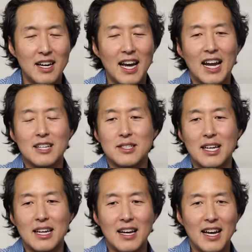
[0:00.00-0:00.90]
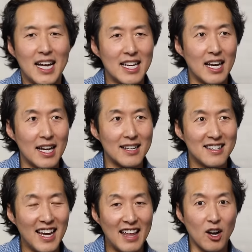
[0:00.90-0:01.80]
And I'll say eighty-eight.
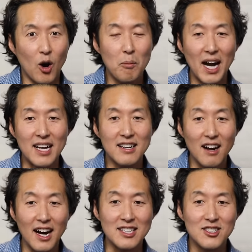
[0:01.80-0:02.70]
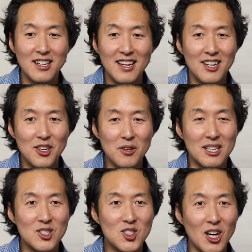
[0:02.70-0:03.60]
And they go, oh my gosh, you
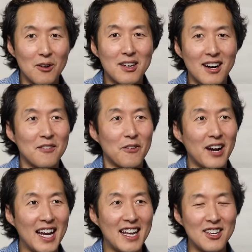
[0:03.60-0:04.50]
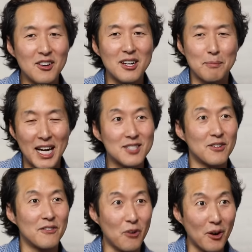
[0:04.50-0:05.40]
look so young for eighty-eight. You could pass
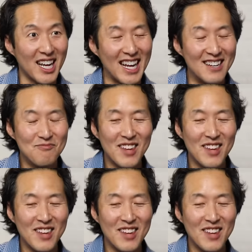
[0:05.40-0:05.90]
for forty.